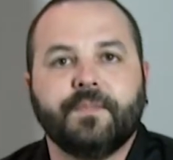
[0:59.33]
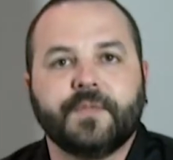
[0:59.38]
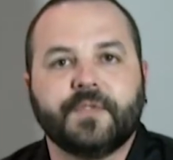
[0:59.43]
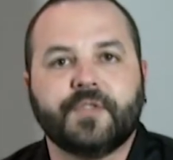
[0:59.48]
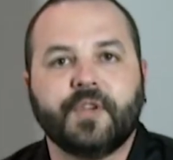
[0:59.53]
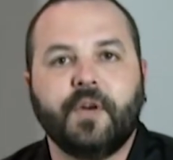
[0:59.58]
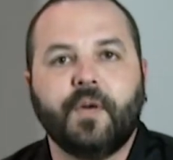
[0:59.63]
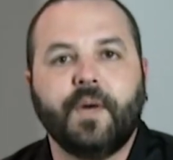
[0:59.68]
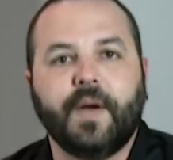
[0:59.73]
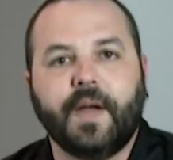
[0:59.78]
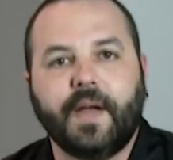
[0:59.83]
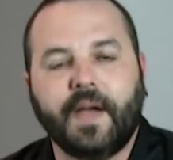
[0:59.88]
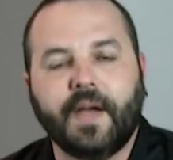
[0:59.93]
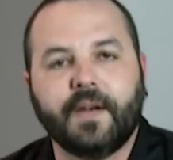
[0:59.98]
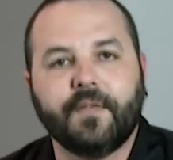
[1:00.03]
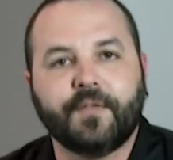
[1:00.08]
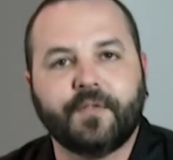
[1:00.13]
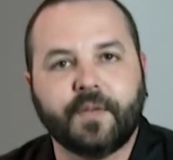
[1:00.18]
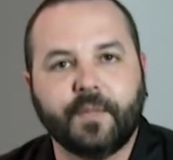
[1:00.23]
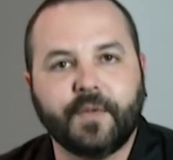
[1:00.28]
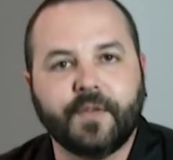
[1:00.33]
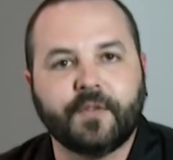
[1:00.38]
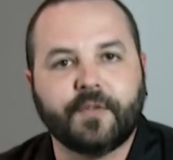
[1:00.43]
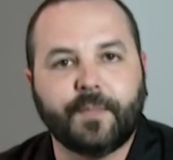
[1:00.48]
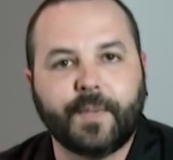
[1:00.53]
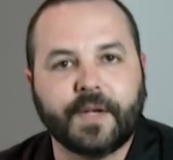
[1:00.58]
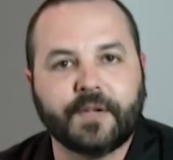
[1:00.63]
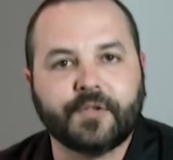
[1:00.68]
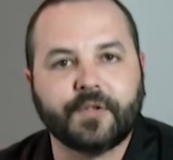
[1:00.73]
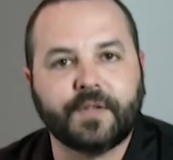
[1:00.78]
So out of some of the
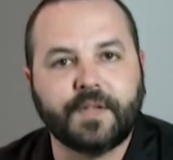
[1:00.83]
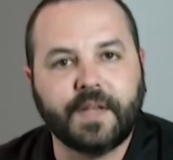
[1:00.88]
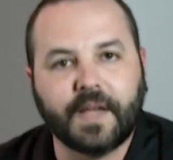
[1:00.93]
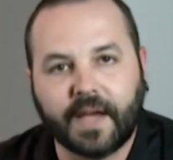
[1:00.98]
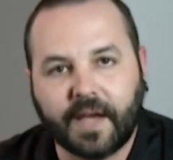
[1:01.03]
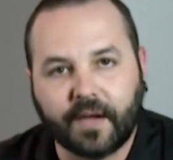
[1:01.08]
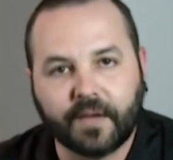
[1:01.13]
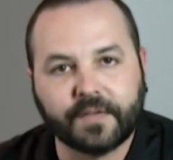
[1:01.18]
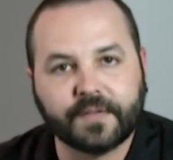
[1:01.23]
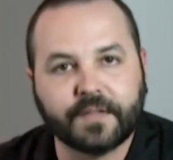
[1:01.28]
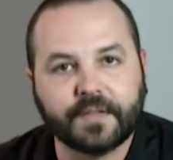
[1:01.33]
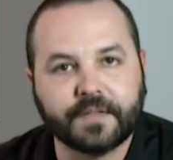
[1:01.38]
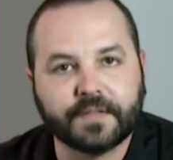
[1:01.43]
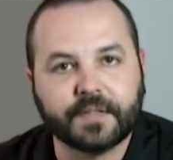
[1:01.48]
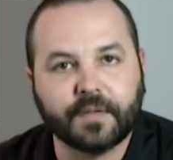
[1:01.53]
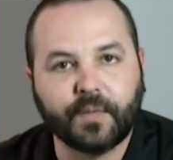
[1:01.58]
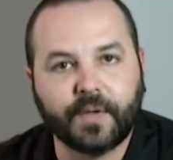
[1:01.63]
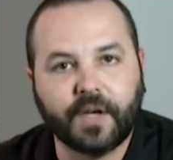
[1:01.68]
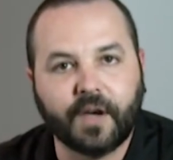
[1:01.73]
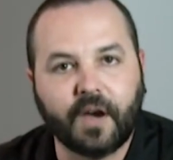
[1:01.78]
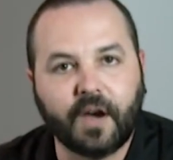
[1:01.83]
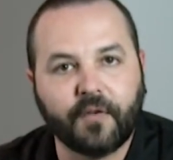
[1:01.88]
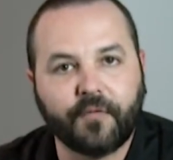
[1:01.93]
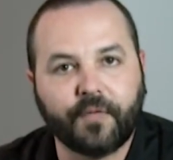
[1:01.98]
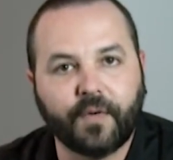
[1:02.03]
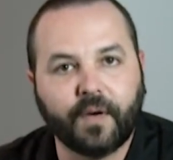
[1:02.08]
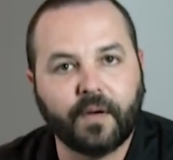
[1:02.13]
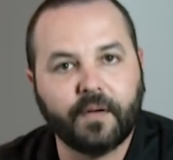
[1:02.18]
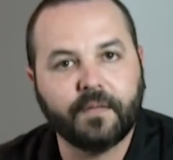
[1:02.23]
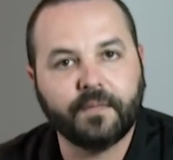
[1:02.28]
specialty housings that we
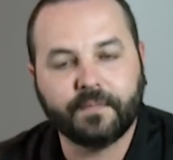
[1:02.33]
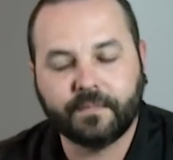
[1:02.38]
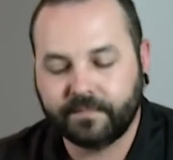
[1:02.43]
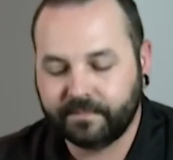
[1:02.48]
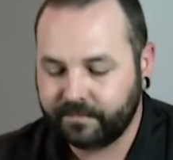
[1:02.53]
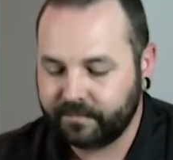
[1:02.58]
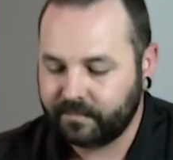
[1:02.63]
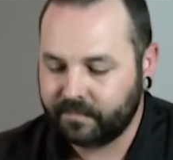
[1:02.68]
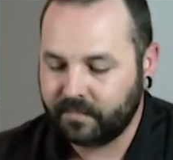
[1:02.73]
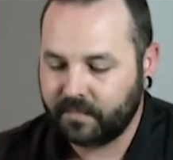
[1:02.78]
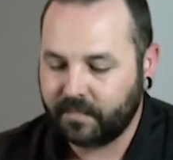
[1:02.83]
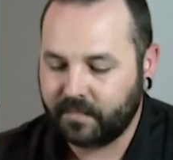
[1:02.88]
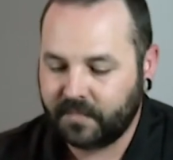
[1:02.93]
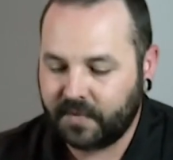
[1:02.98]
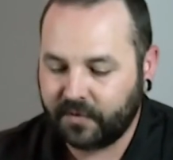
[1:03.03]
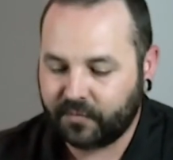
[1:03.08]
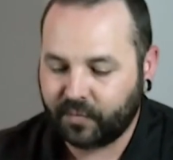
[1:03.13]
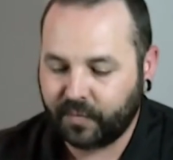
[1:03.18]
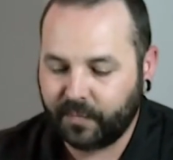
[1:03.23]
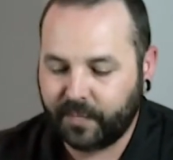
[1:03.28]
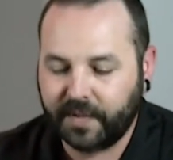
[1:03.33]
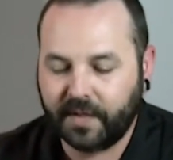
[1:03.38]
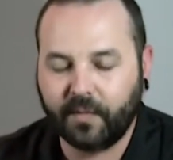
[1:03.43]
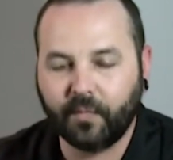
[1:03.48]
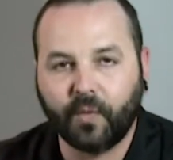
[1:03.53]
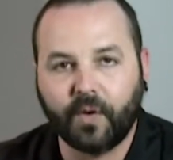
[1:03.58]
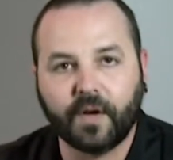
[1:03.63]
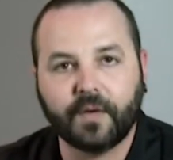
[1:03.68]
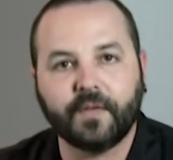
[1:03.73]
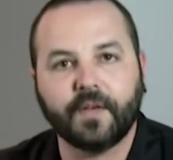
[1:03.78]
offer, this would be
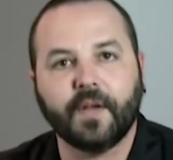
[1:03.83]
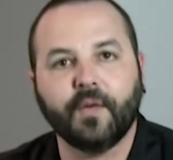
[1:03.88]
one